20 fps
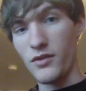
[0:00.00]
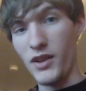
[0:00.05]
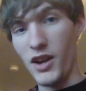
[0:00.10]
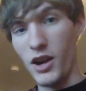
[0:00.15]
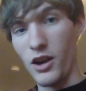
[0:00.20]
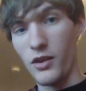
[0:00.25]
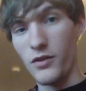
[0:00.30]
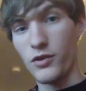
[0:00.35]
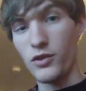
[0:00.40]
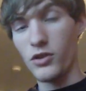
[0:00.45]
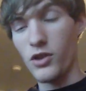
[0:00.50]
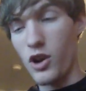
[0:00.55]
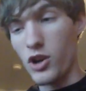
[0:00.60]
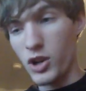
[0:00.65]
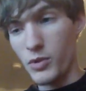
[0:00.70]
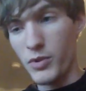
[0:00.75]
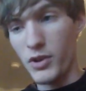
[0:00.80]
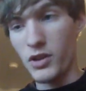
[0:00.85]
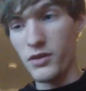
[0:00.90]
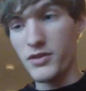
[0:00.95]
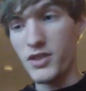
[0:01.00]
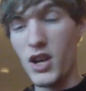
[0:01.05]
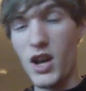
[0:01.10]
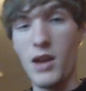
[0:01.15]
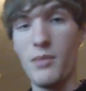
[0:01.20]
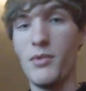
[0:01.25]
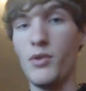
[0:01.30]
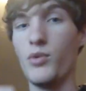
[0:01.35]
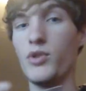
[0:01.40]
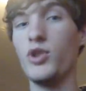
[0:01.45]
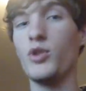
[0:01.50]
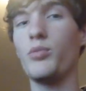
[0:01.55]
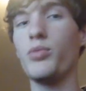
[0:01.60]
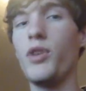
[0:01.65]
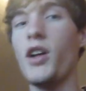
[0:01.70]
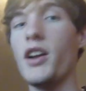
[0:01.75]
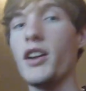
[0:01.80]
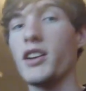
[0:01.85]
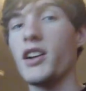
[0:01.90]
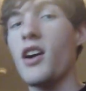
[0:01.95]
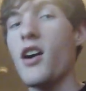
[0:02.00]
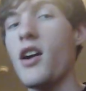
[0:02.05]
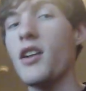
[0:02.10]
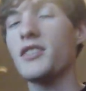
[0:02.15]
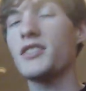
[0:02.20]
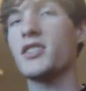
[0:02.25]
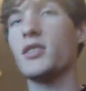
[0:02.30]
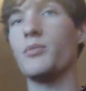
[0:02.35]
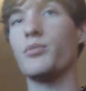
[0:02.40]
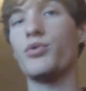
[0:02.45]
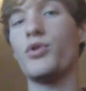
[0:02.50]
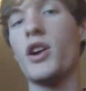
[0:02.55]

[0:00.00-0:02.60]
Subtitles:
of air for a longer period of time. And when you apply a constant